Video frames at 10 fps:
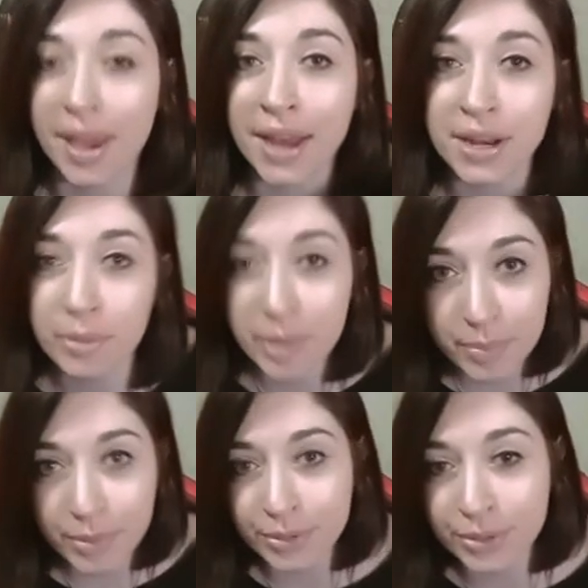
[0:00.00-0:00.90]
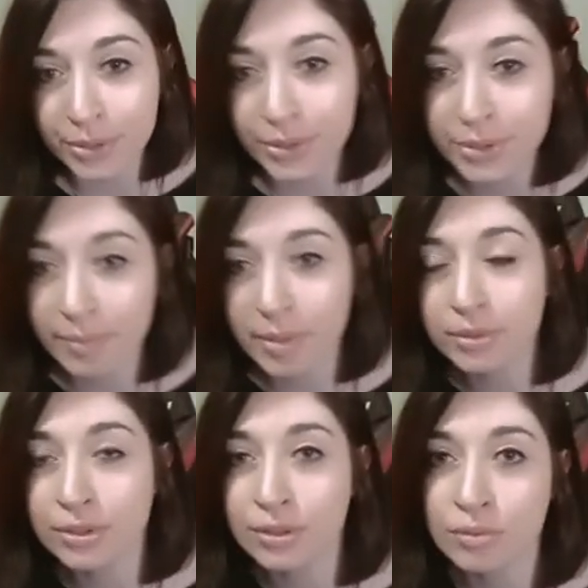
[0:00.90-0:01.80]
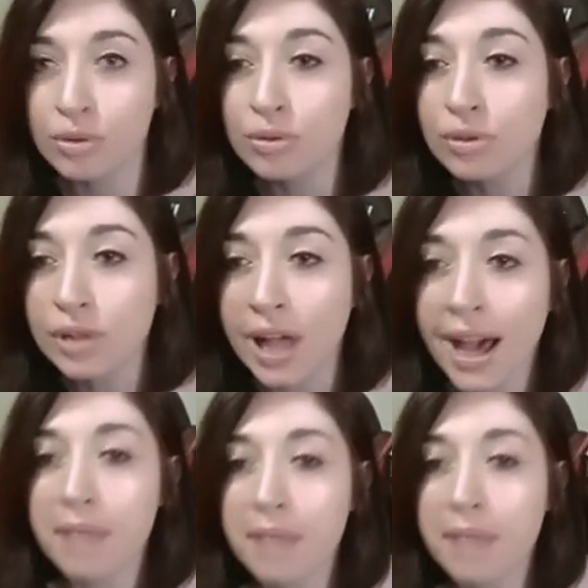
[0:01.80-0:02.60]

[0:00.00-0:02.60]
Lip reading: I know some people do pool hop,